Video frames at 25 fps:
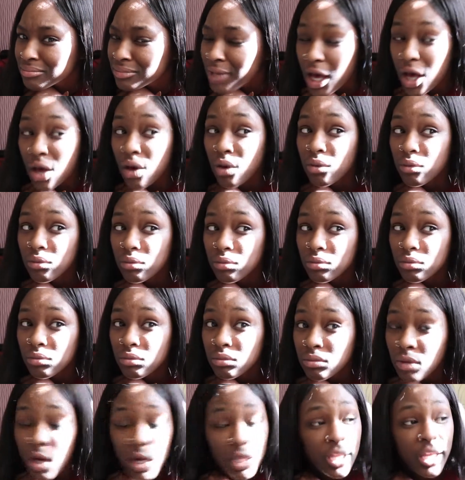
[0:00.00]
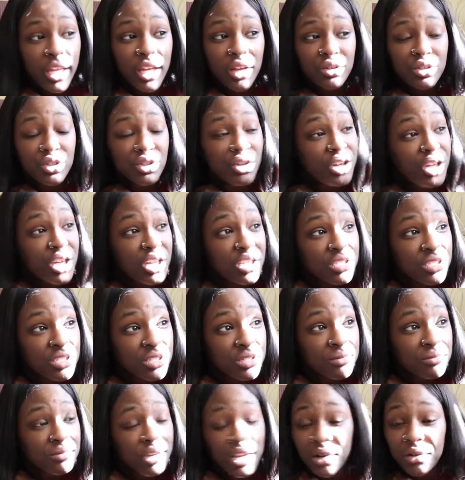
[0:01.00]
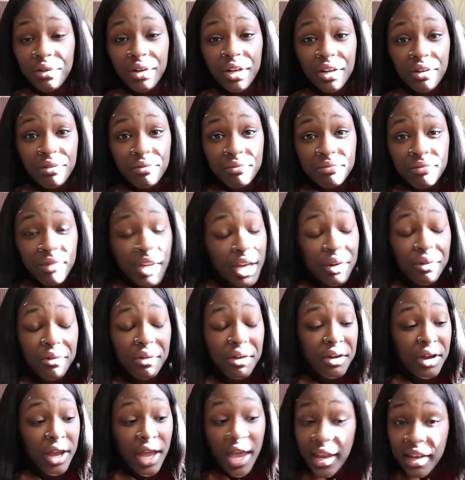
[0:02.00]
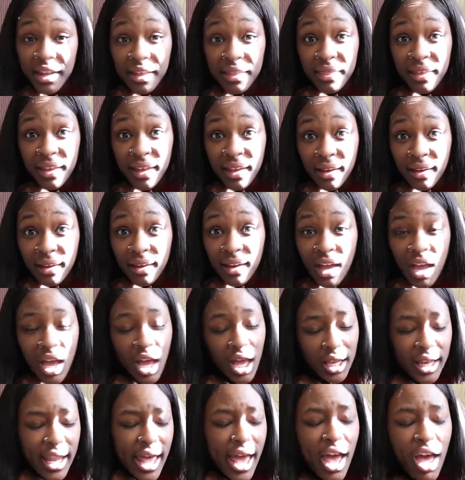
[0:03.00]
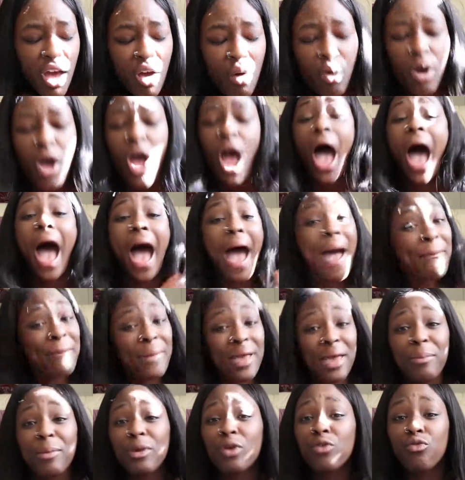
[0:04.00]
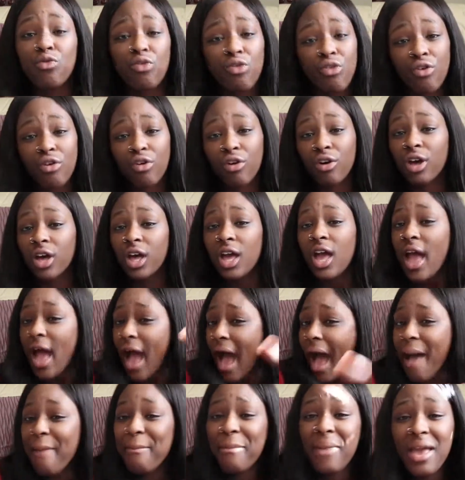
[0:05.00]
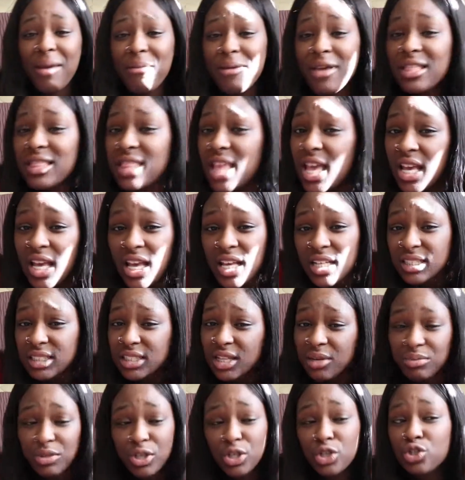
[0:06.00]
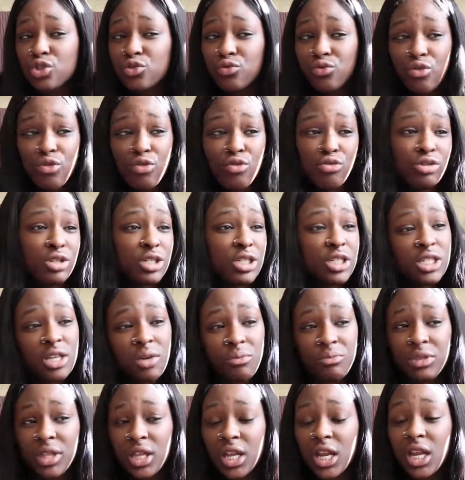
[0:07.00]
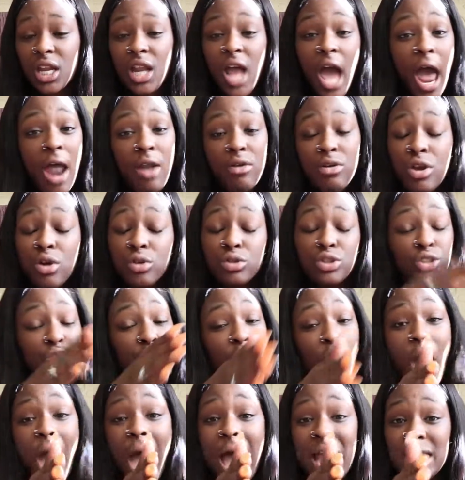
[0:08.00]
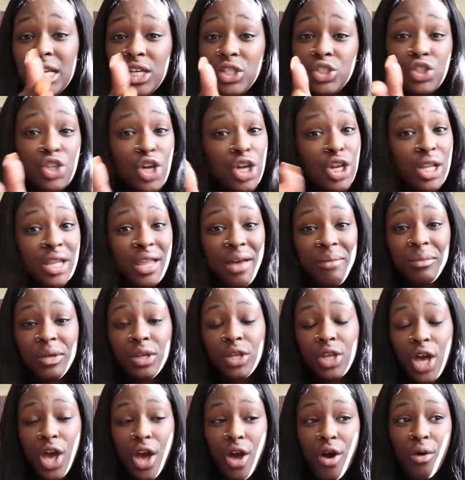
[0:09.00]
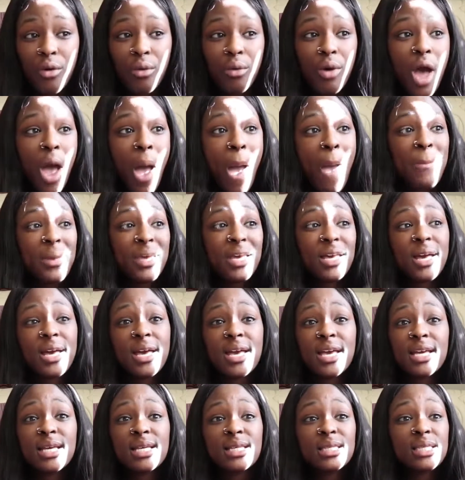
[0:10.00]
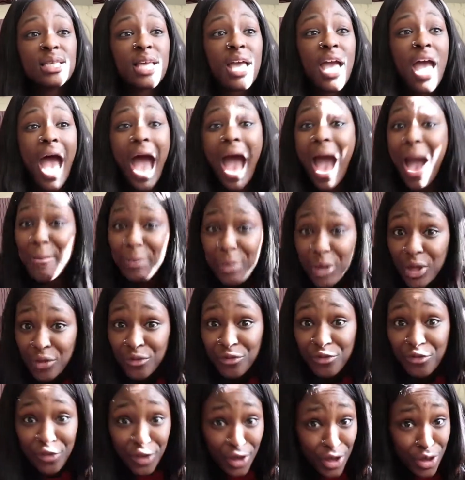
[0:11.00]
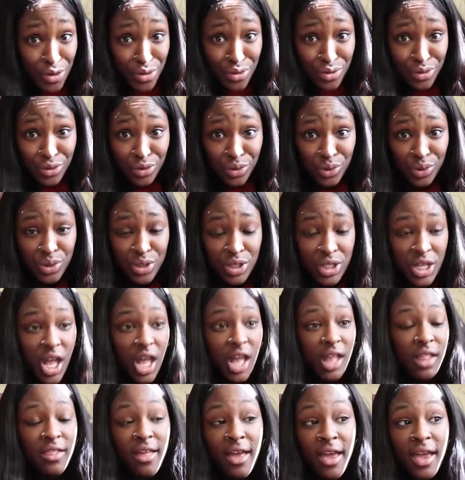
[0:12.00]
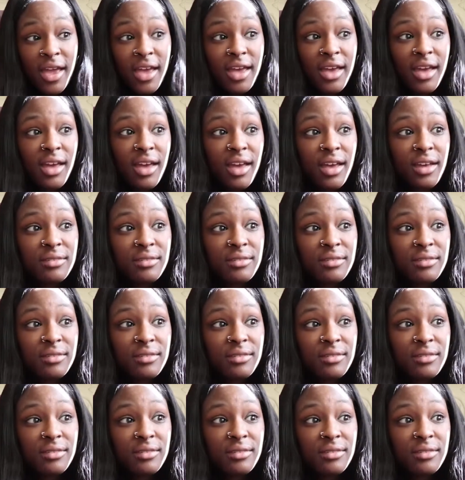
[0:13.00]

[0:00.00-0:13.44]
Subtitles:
Oh, all I hear is crickets. I don't hear anything. Now, I may be wrong. I may be thinking something's wrong or something. I don't know, so I need y'all to let me know because I'm confused. Like,